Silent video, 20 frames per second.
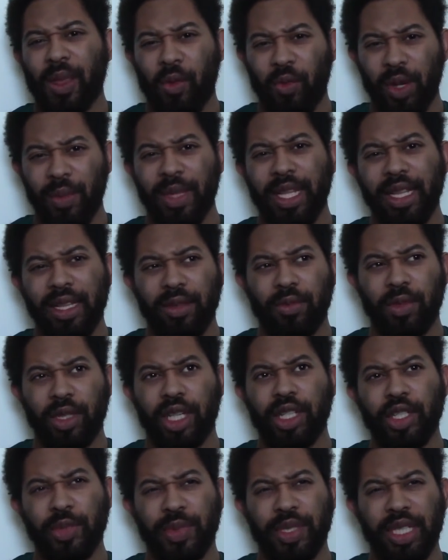women
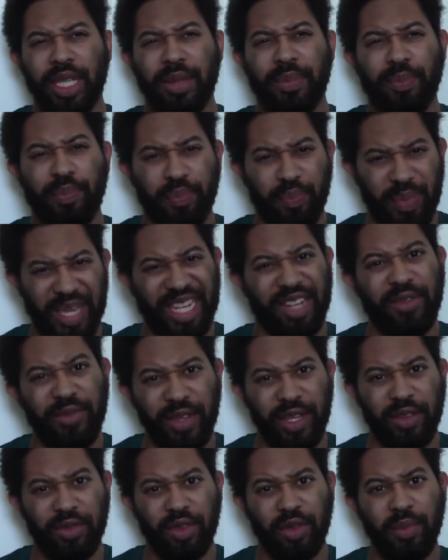100%
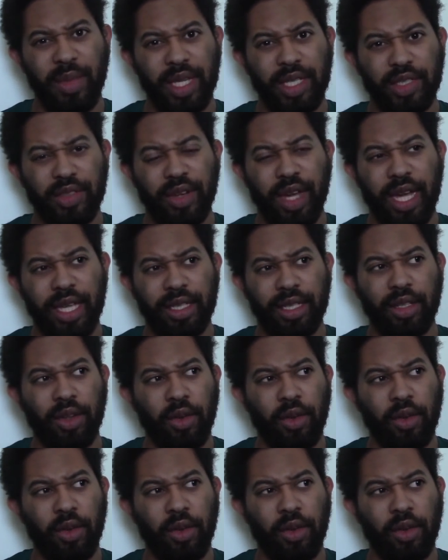benefit from men trying to